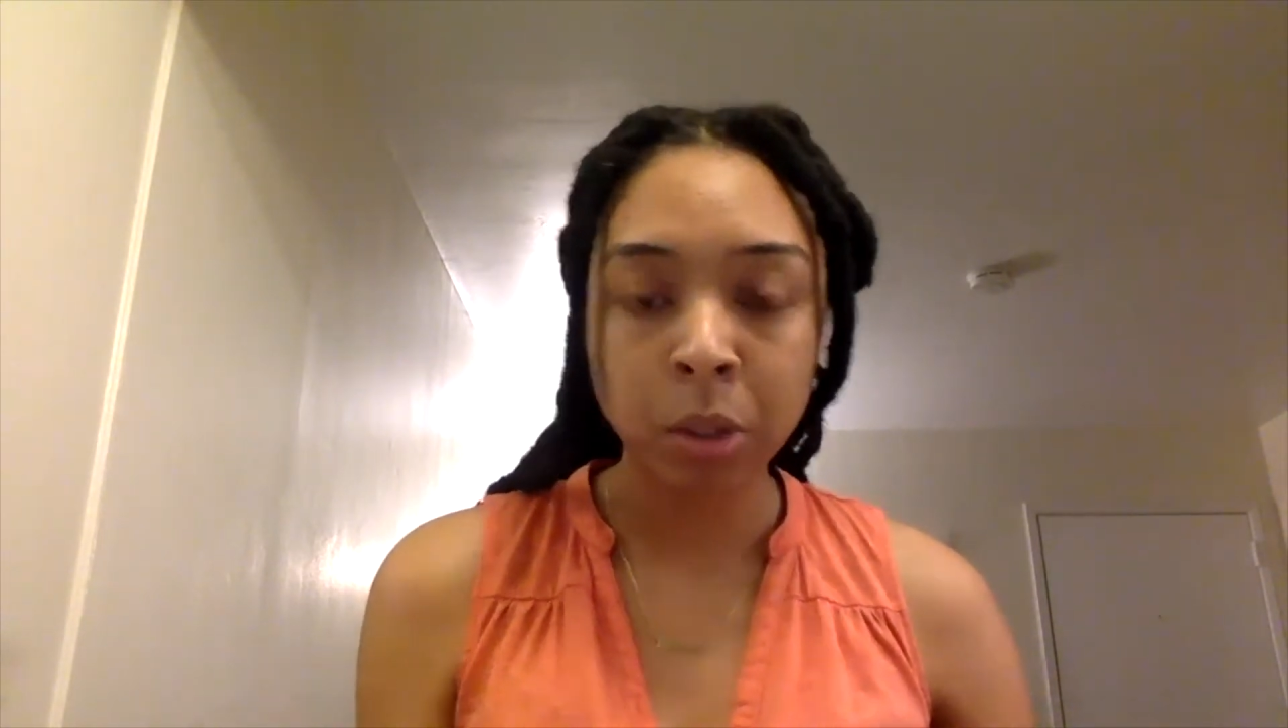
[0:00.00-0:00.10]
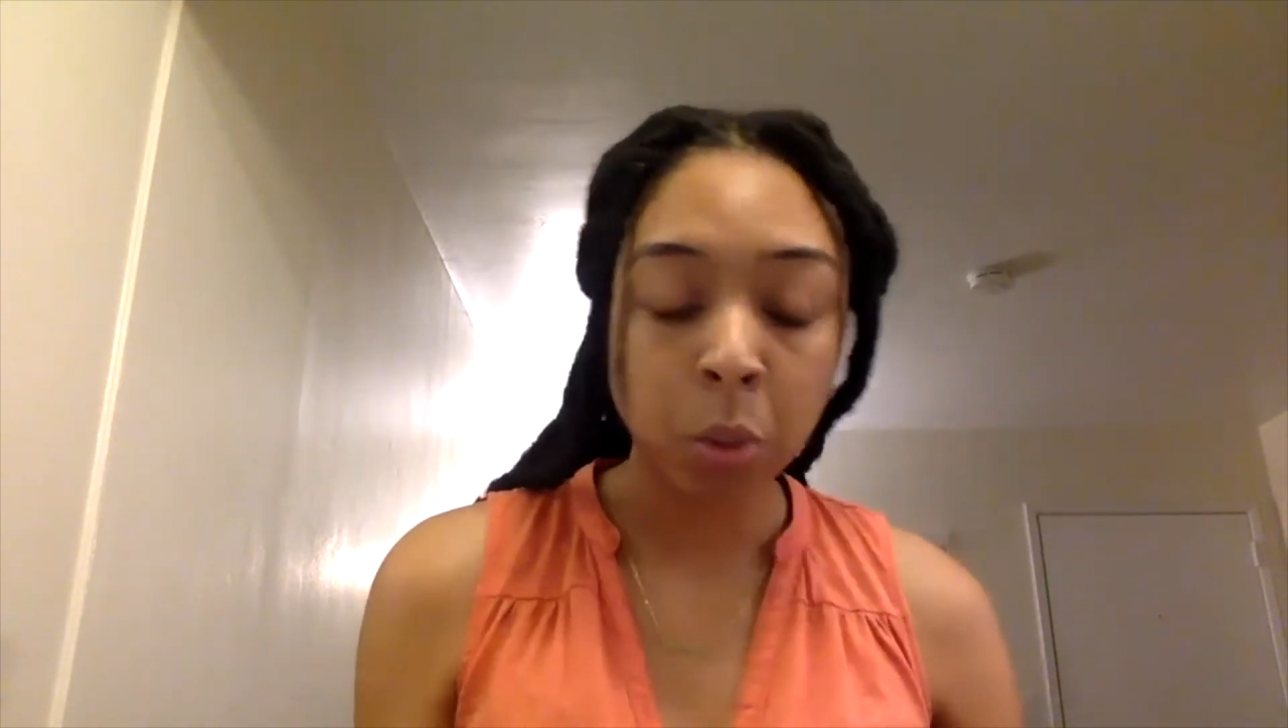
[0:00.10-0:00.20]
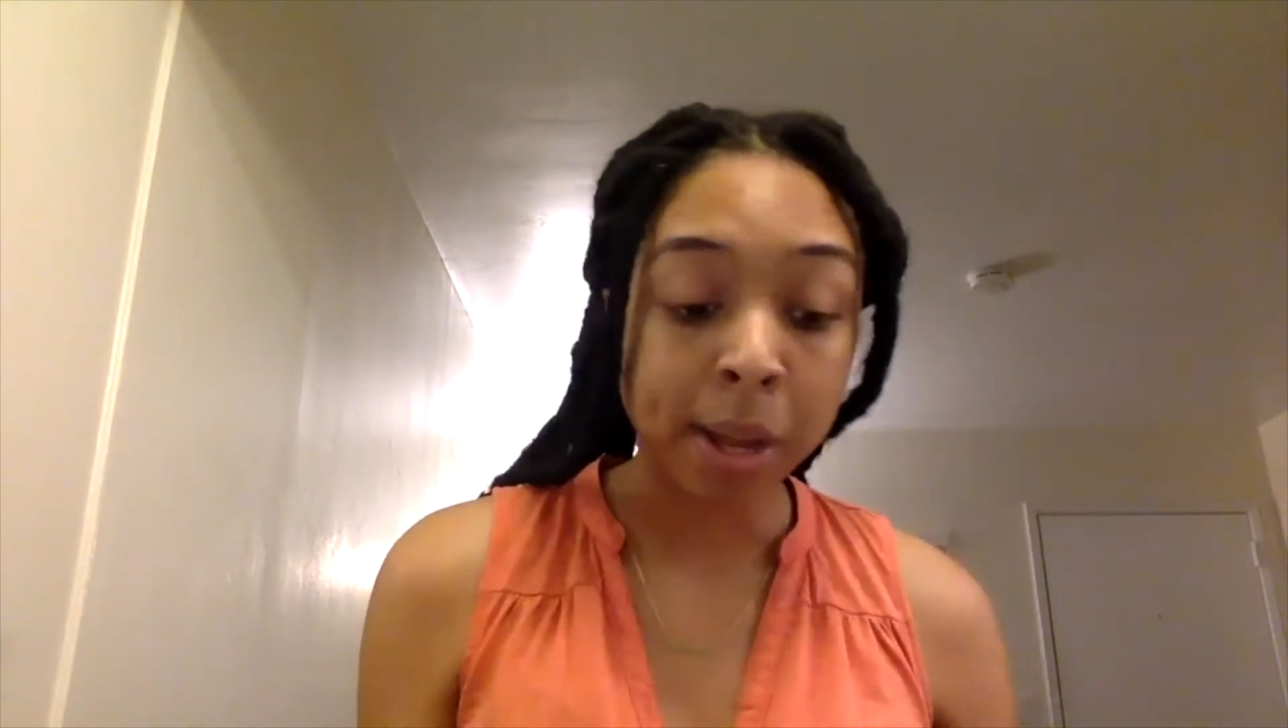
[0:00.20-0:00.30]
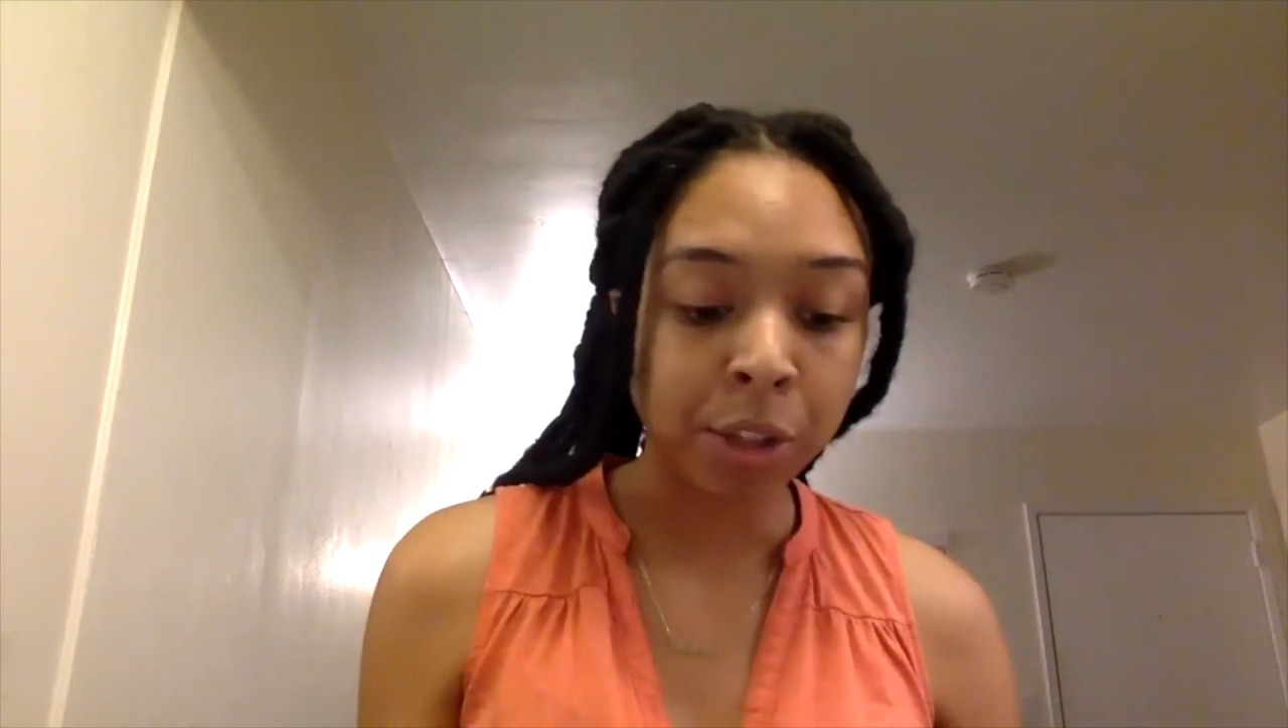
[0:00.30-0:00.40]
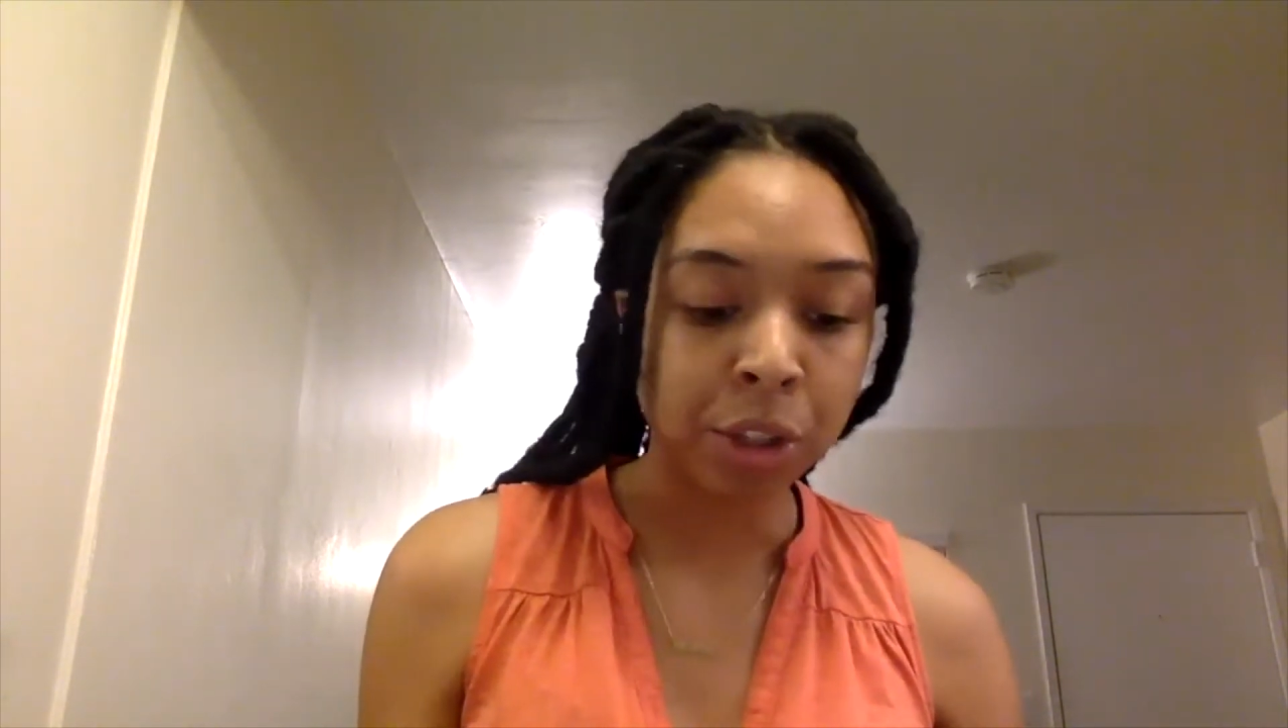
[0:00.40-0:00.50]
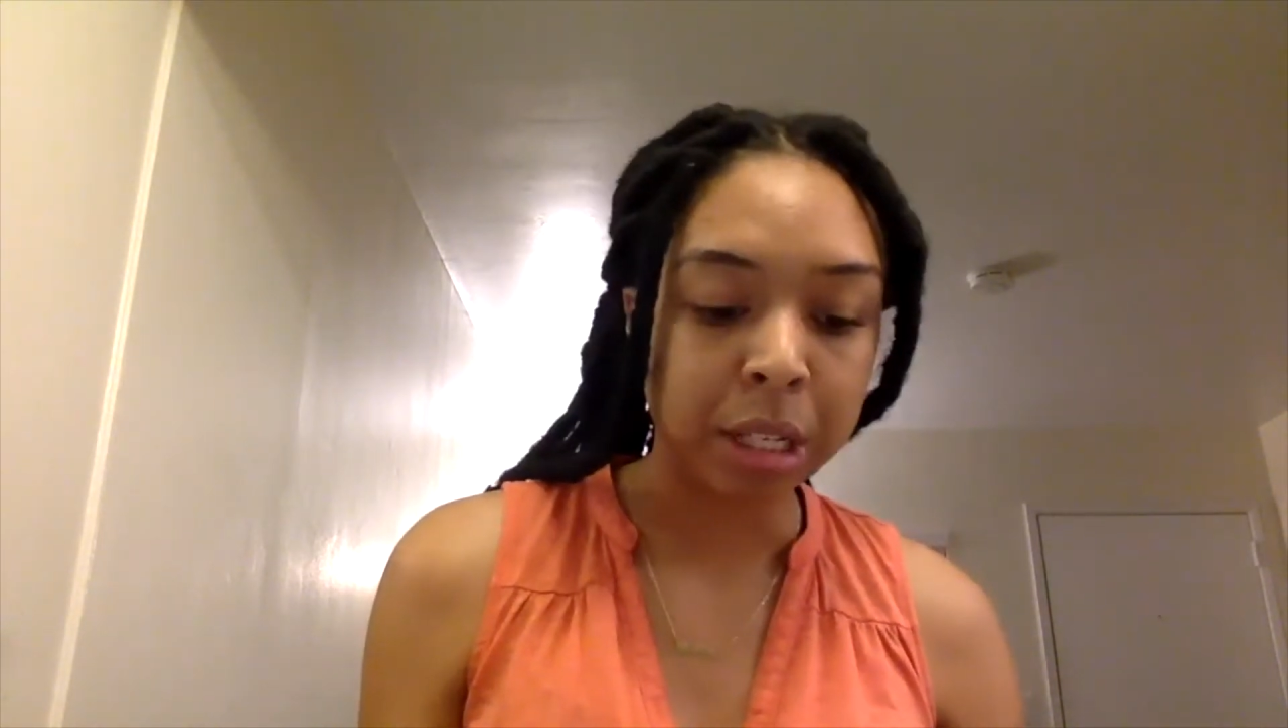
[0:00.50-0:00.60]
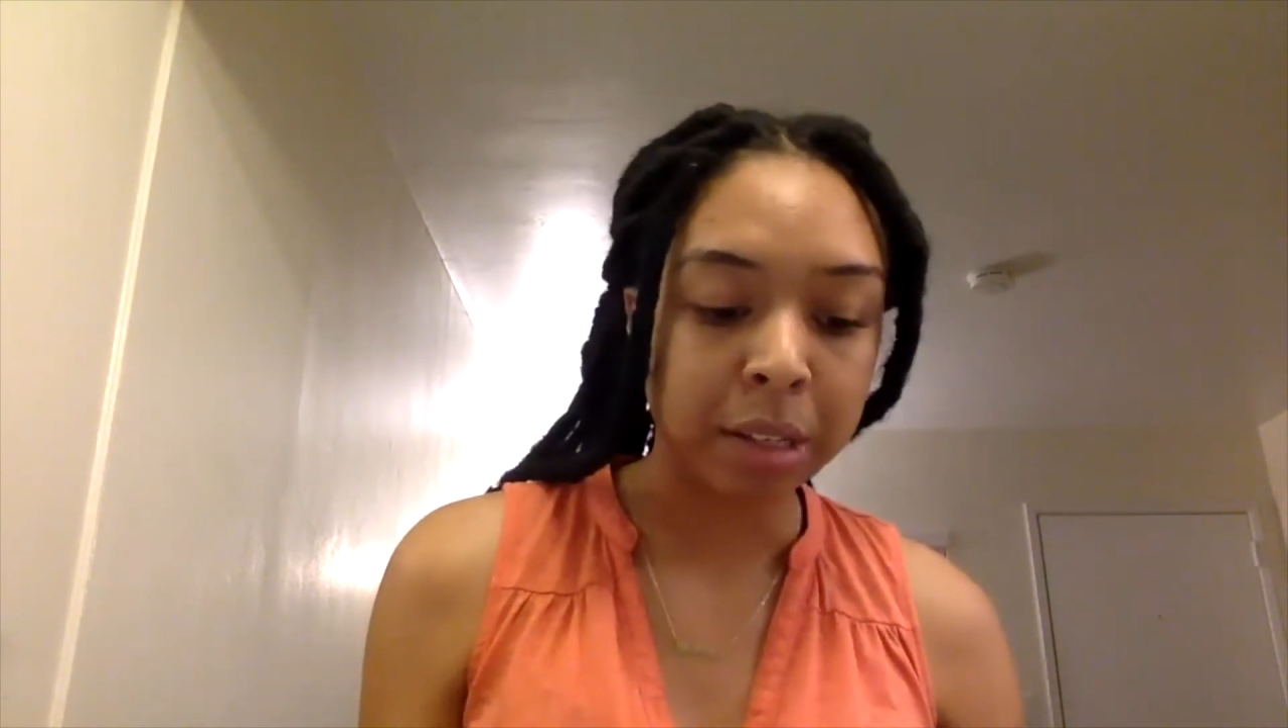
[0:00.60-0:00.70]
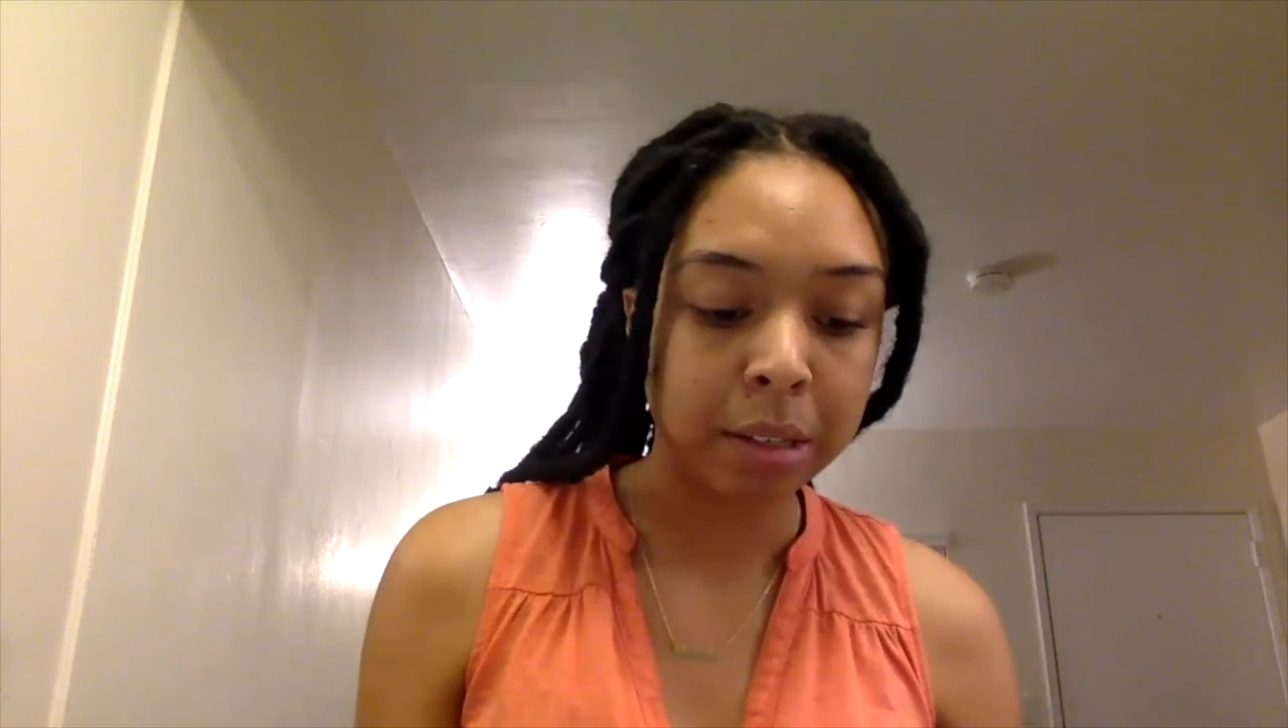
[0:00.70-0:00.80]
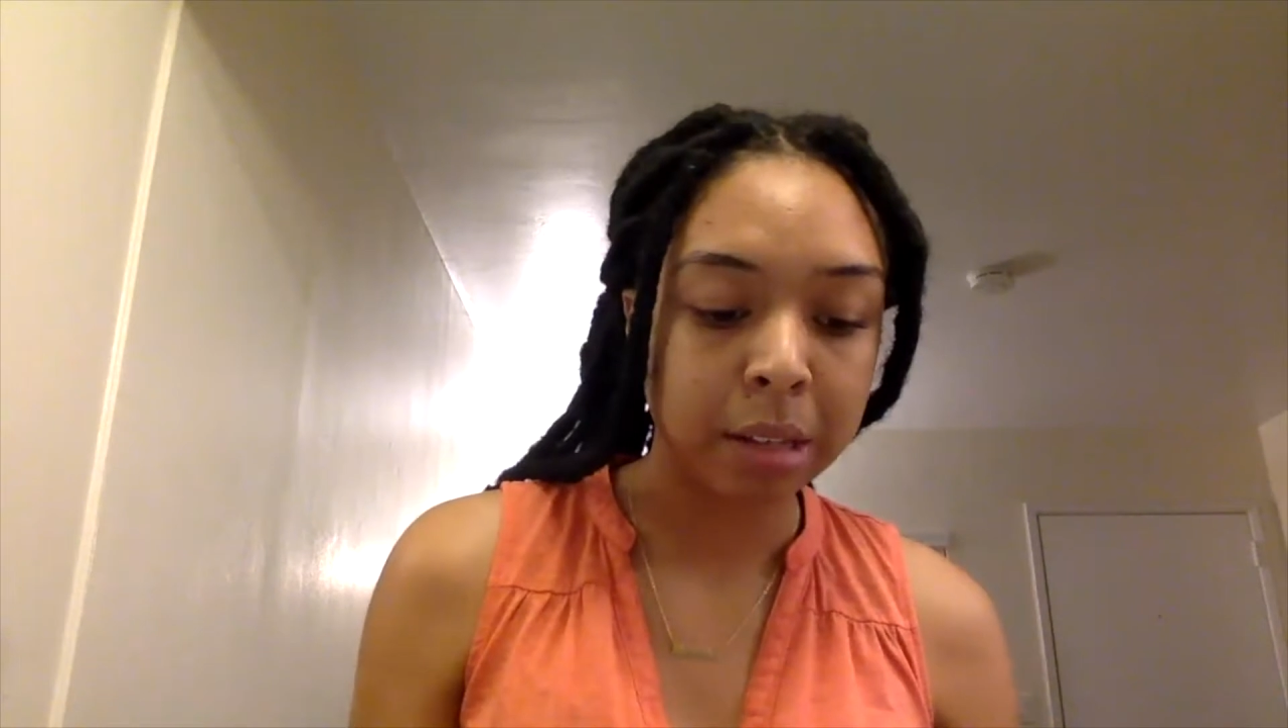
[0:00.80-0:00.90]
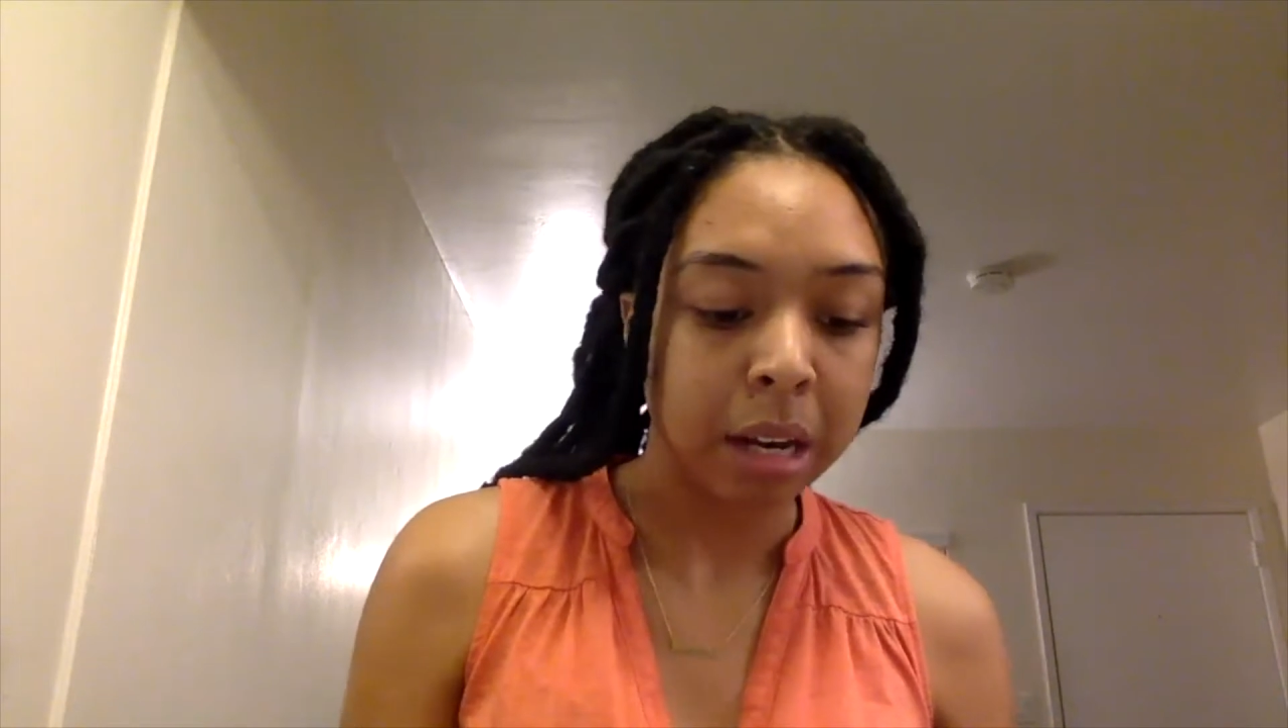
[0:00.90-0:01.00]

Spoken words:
questions.